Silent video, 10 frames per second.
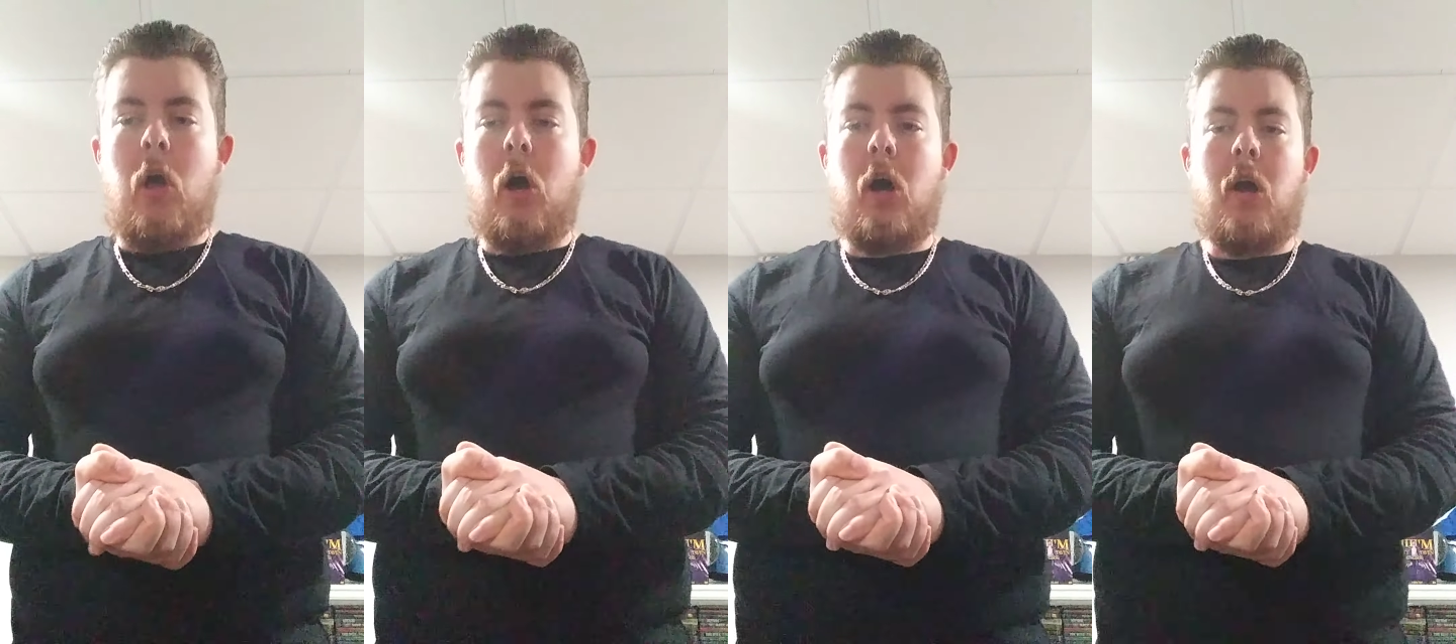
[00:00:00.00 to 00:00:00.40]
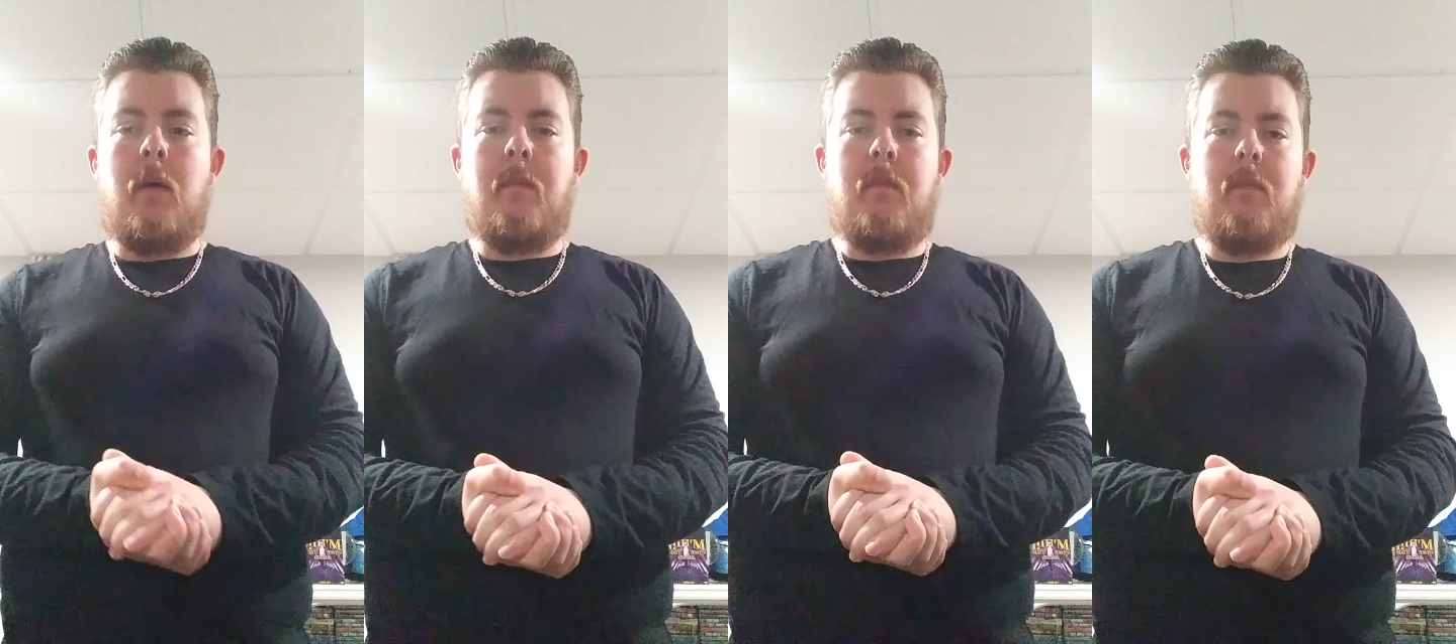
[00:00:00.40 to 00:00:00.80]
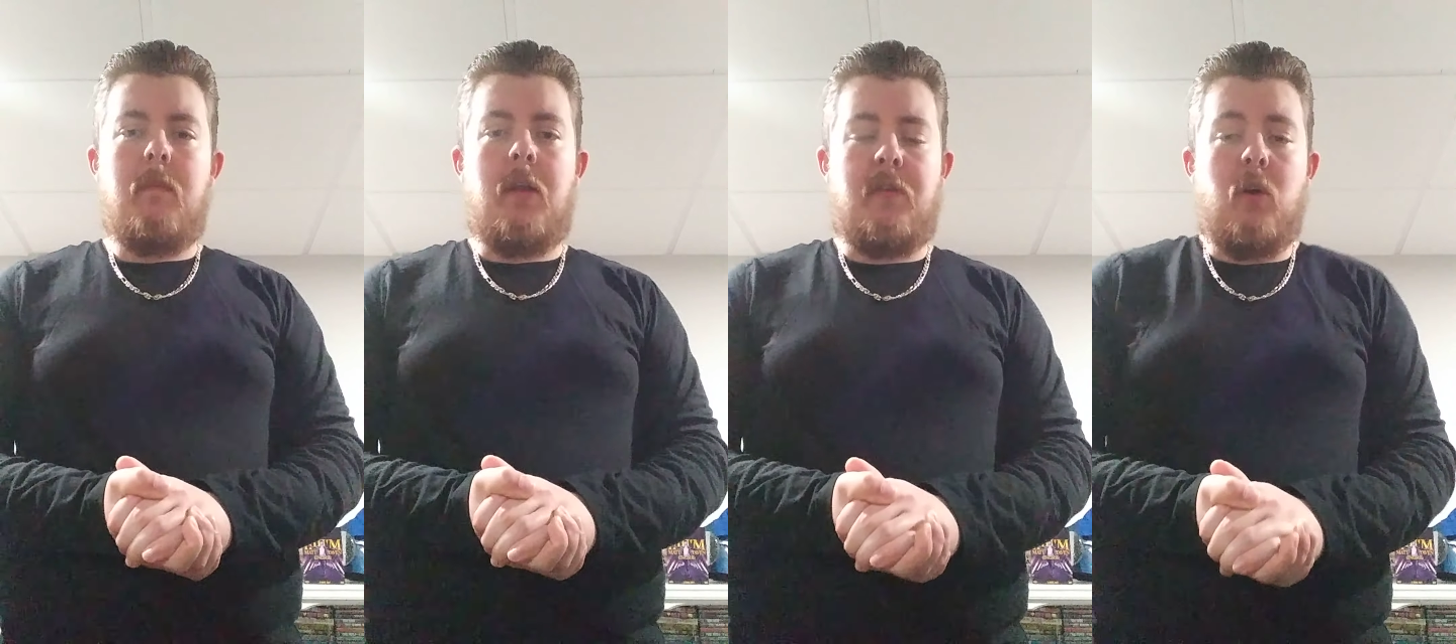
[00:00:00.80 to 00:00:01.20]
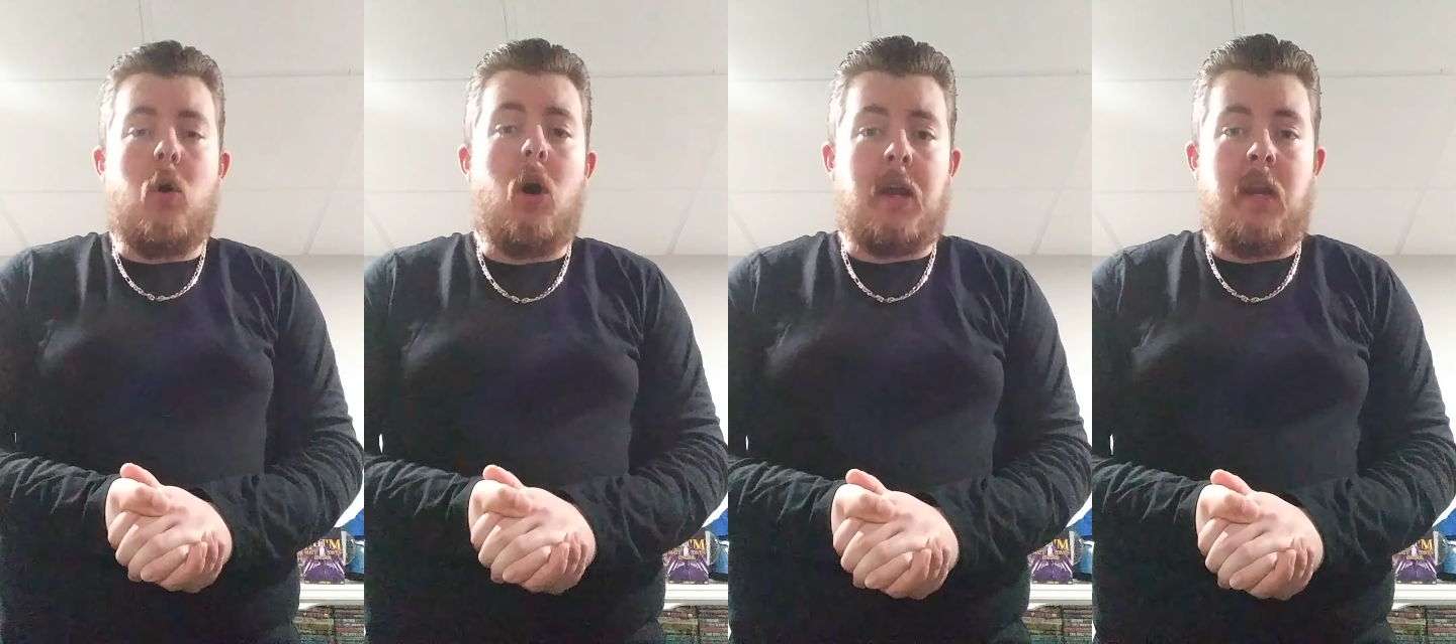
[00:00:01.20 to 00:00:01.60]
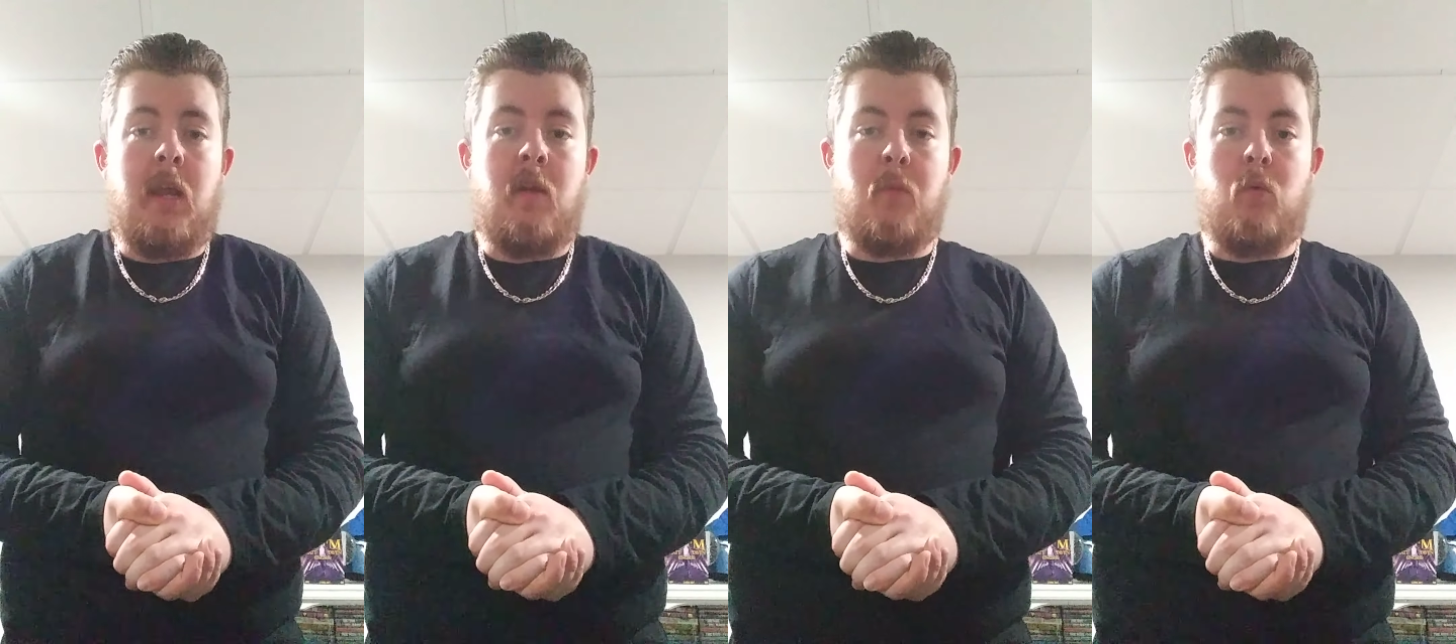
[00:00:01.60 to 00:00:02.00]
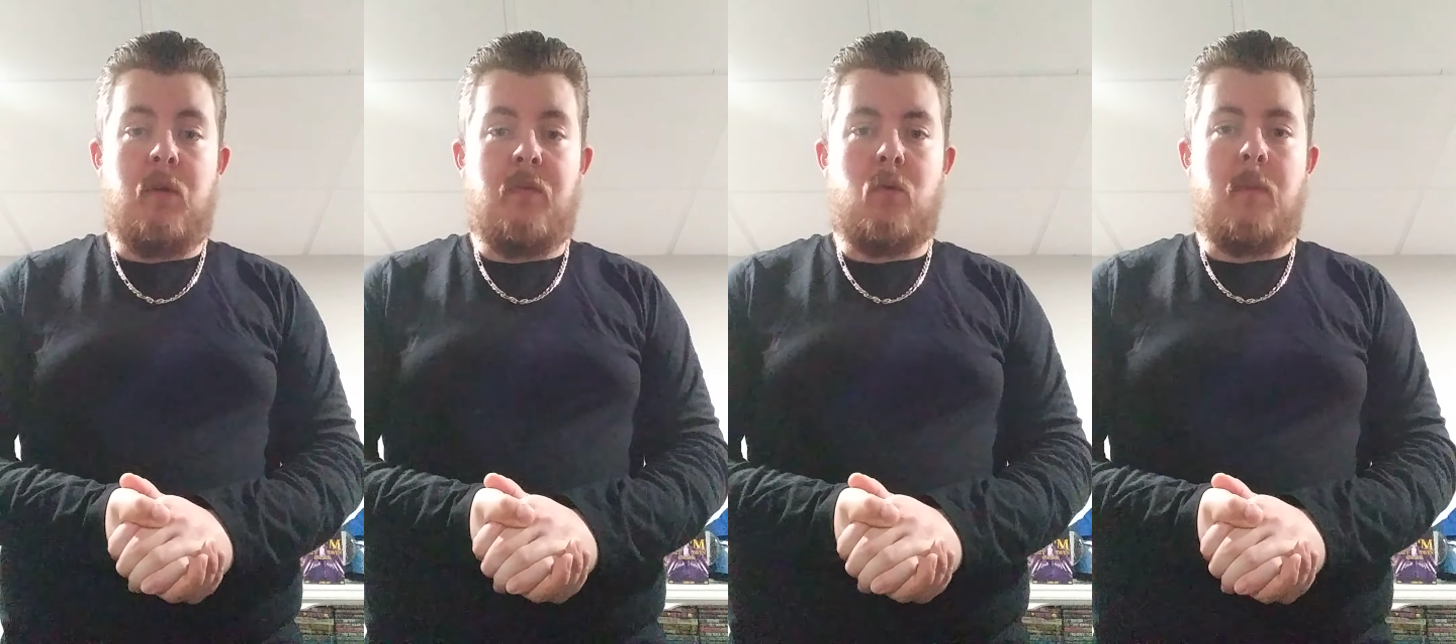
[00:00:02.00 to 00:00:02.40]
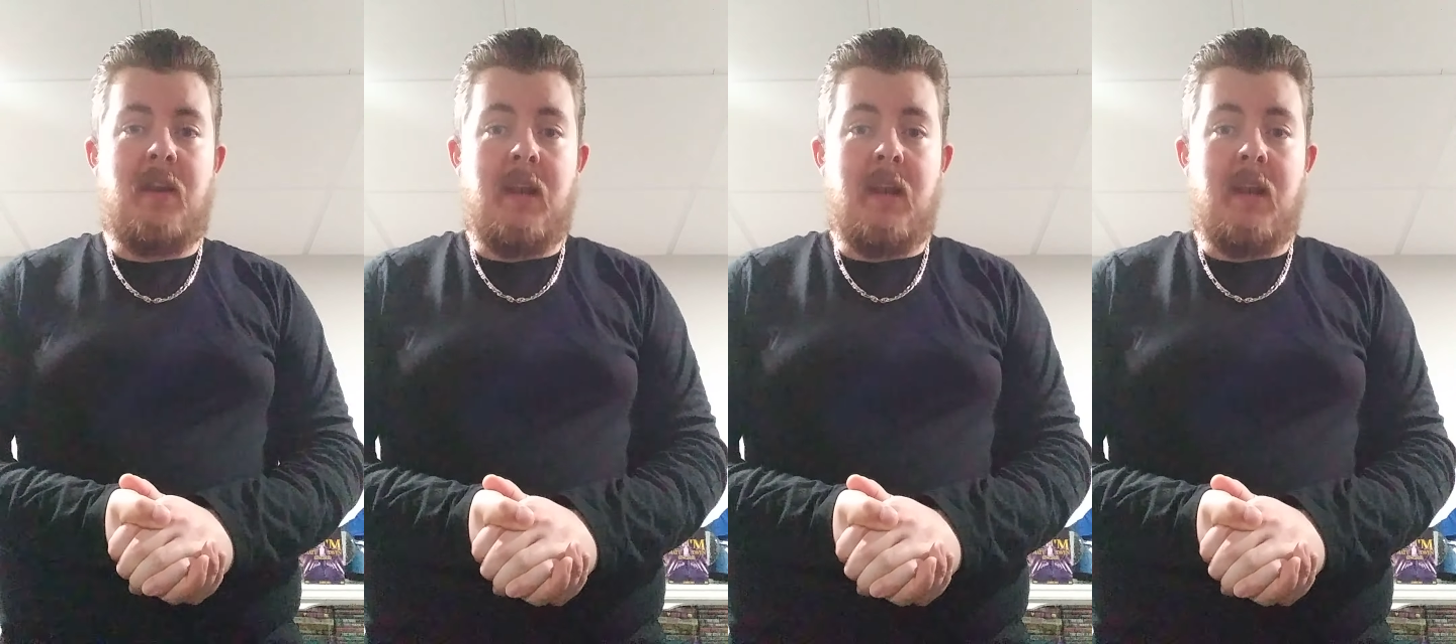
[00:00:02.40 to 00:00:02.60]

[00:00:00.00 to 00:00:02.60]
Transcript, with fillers: um, until Hawk and Animal reformed